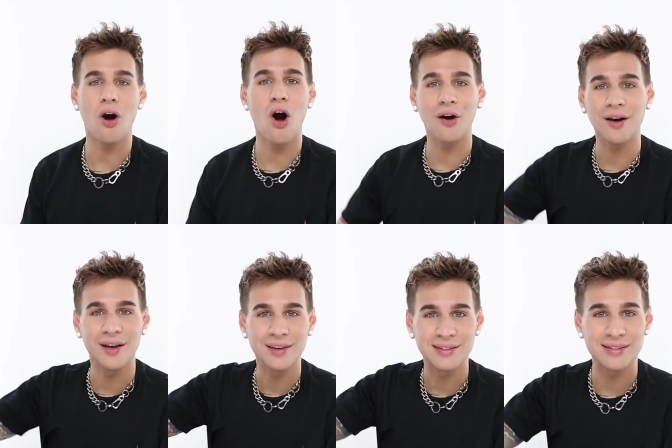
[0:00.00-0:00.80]

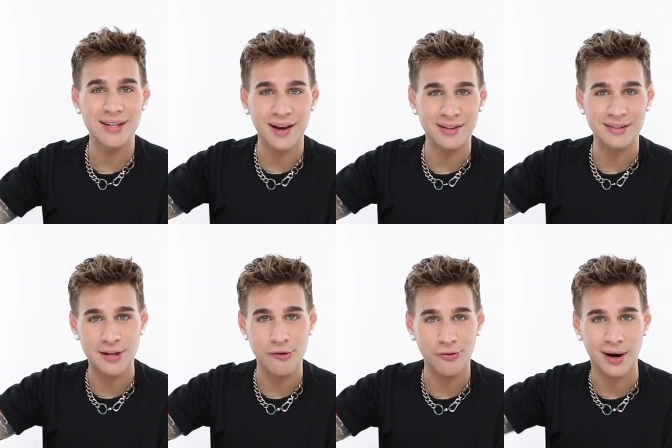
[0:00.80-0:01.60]
are 6
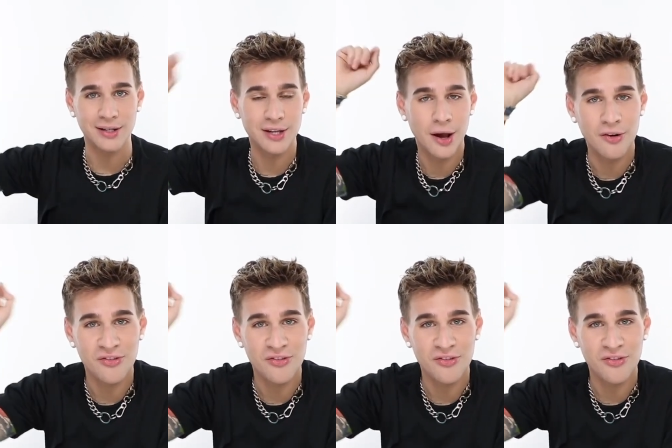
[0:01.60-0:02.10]
different